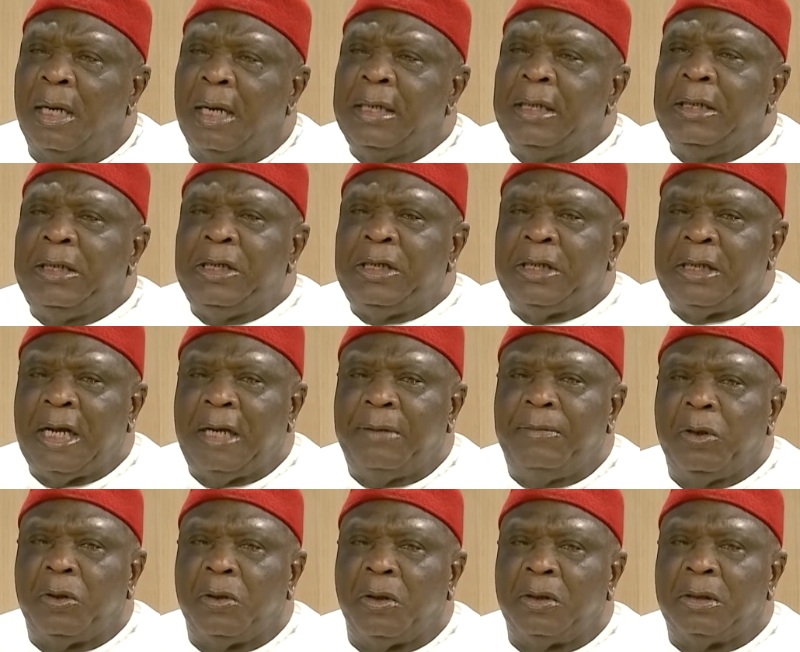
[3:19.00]
And it is sad
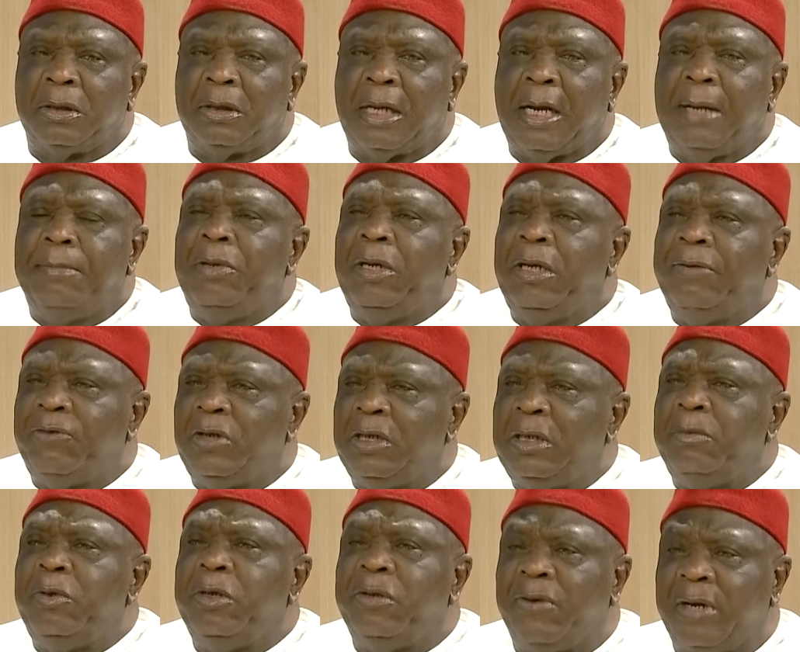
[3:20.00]
because I believe
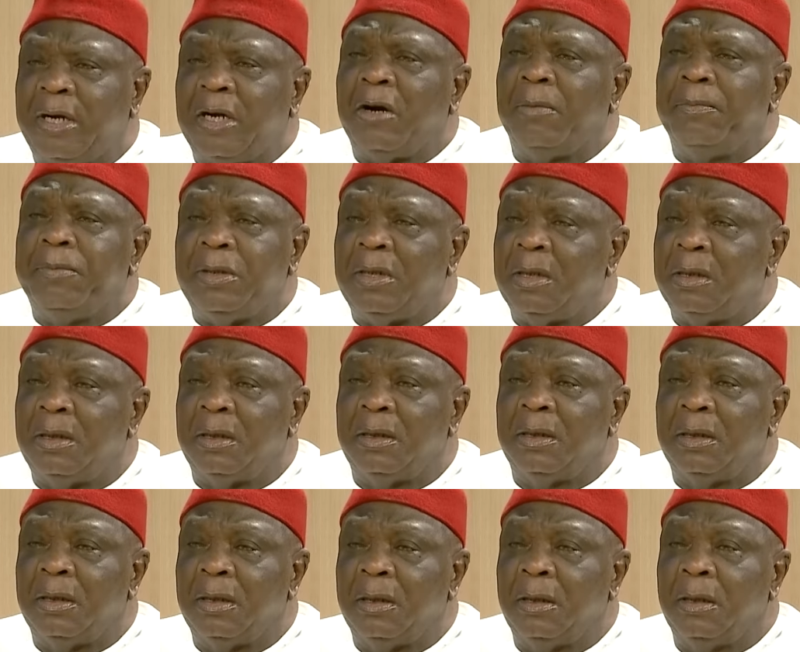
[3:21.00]
Tinubu is very competent
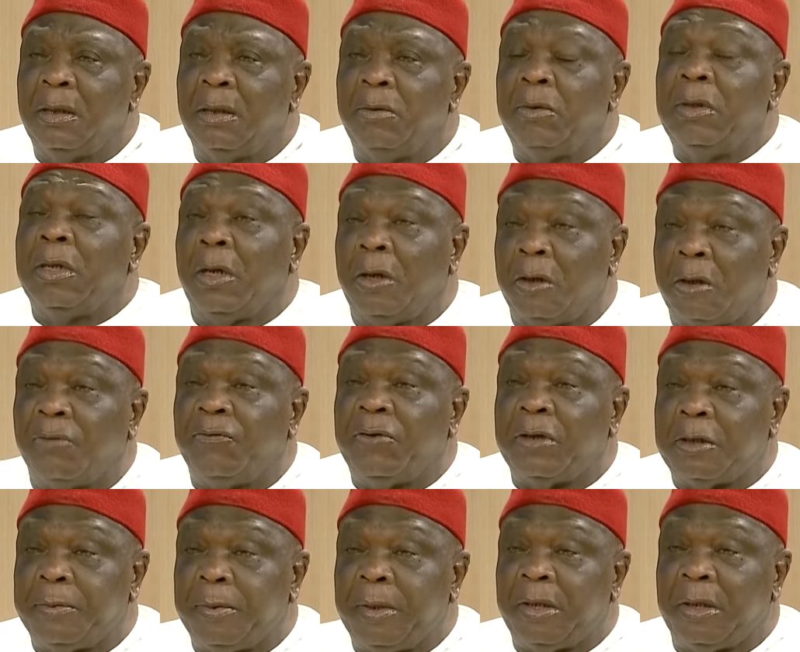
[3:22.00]
with a lot of
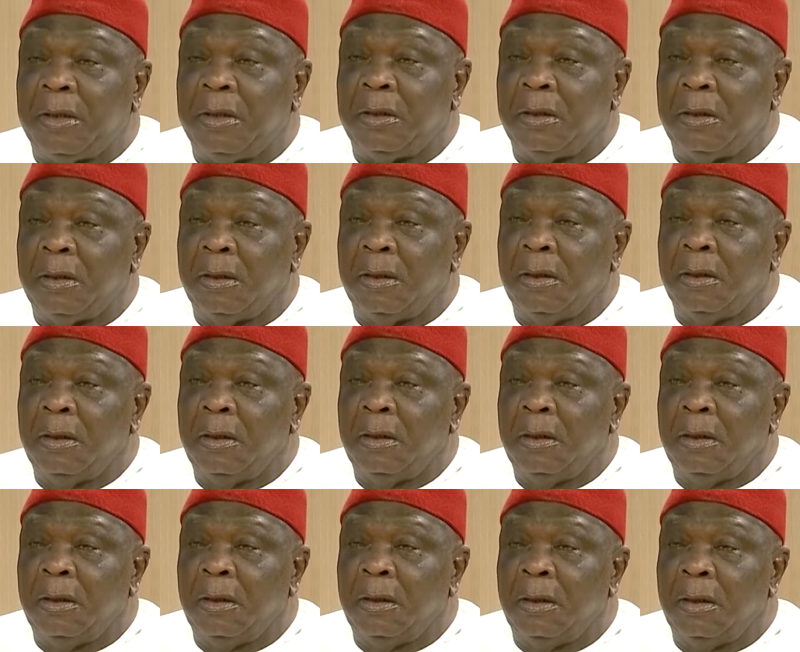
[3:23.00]
experience,
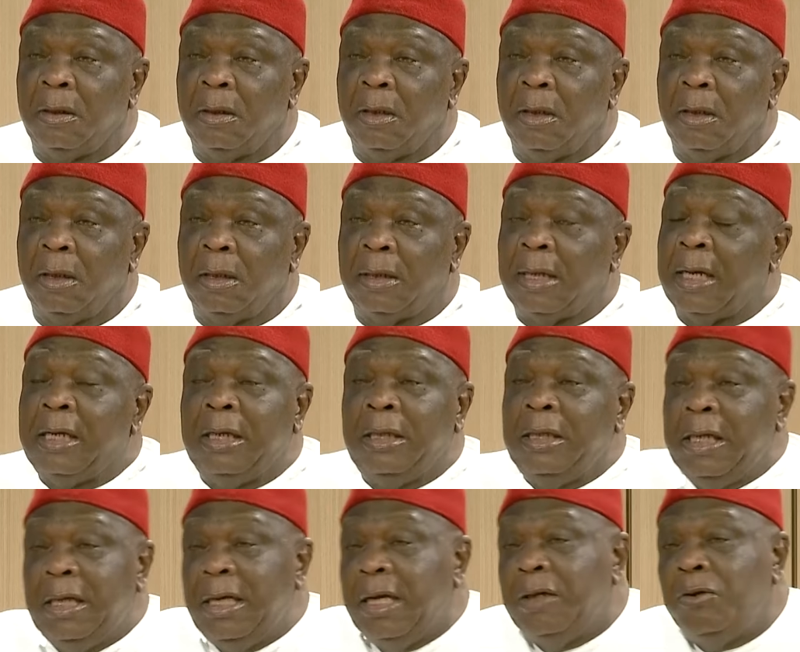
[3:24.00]
that he
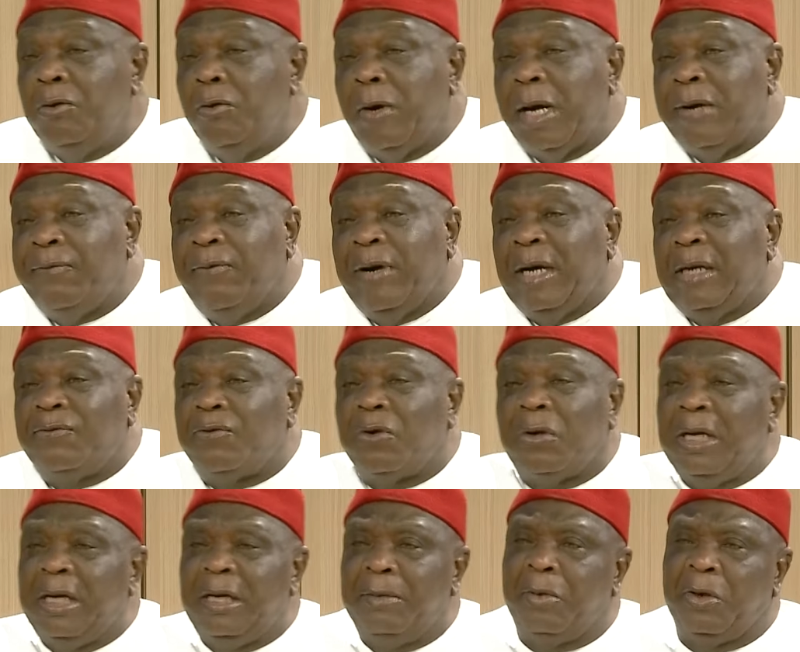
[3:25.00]
needed no advice
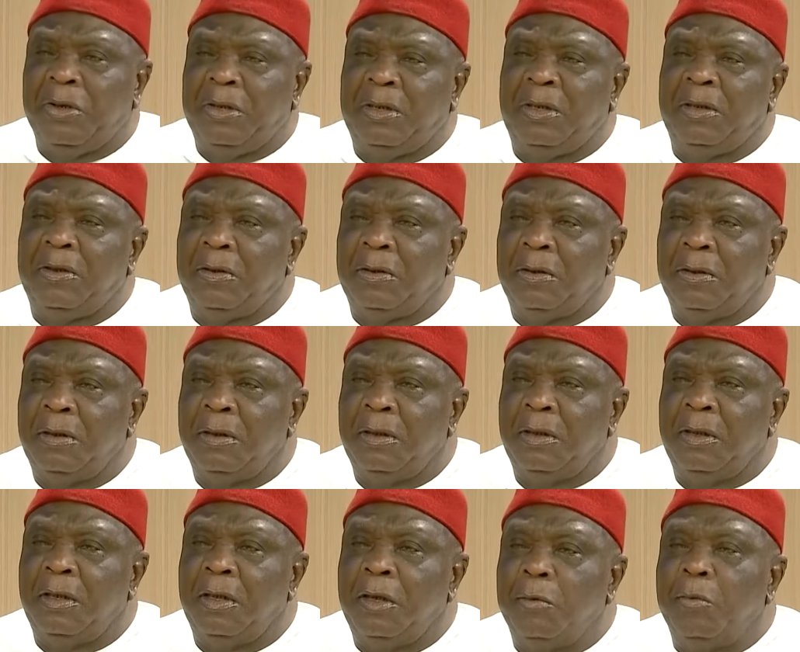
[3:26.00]
from anybody.
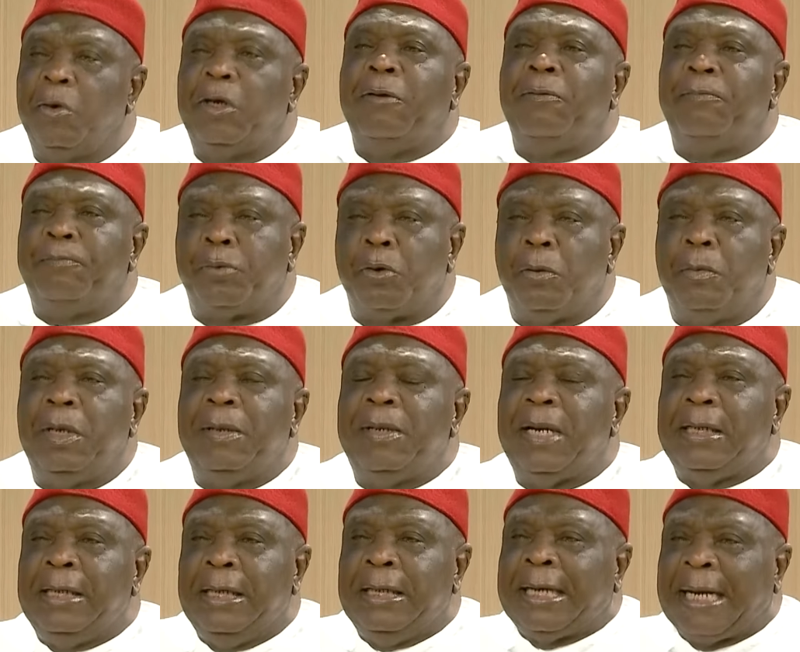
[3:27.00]
But the problem
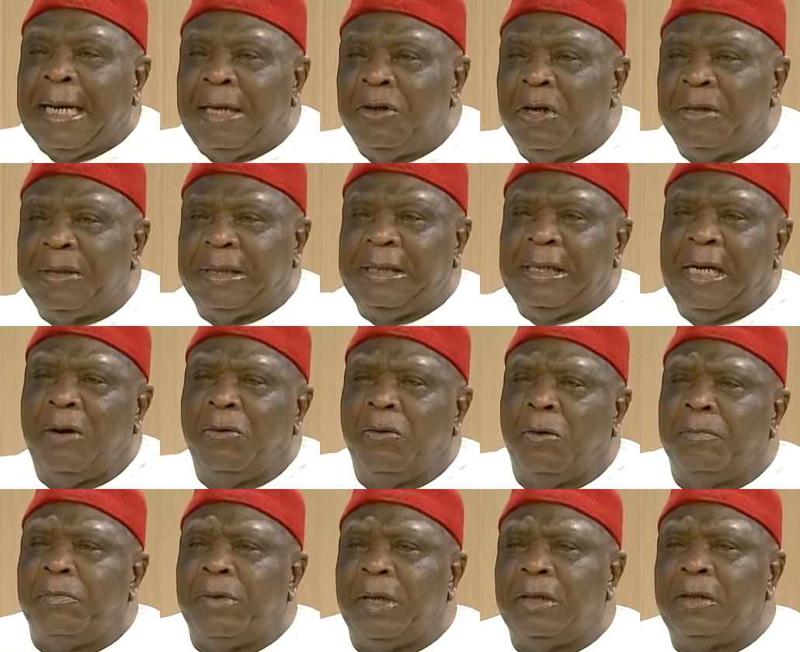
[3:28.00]
that he cannot sit down
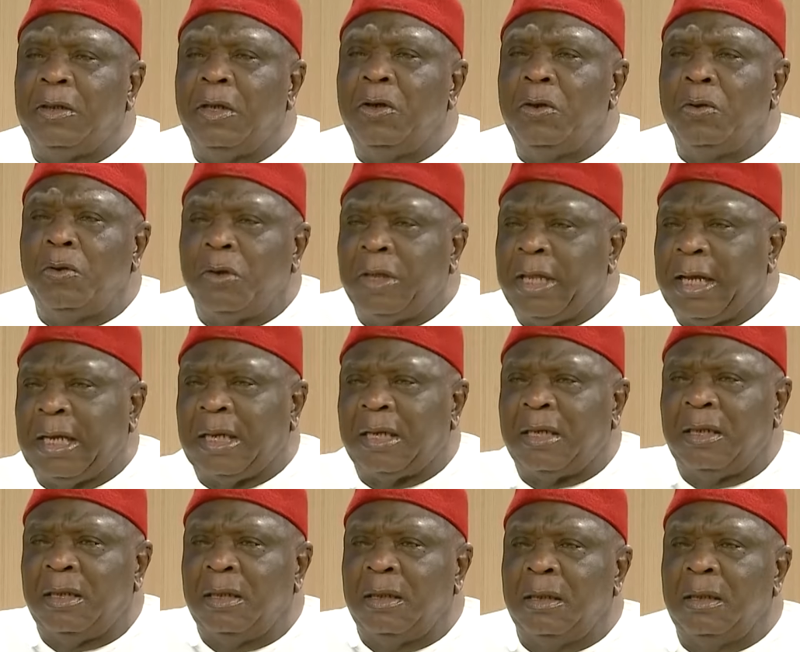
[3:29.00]
one place to
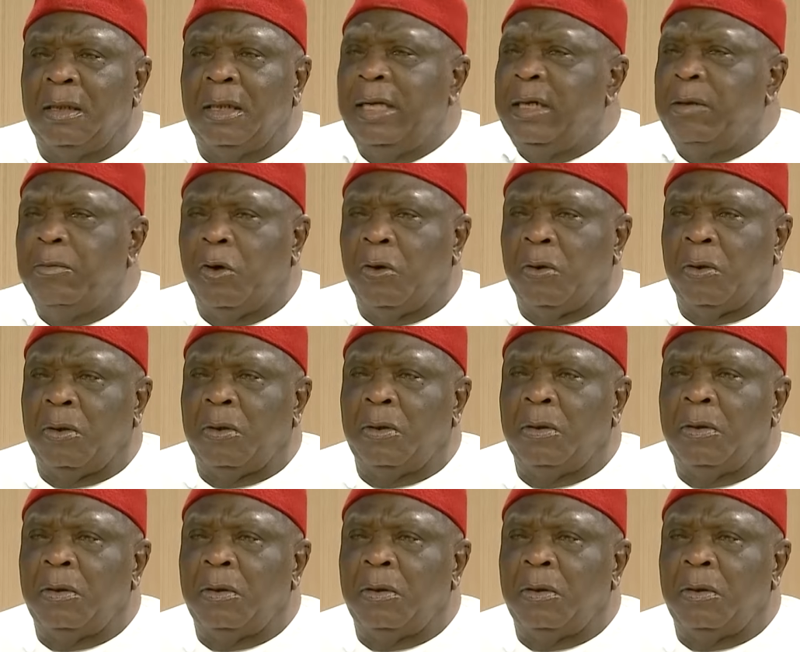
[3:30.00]
think anymore.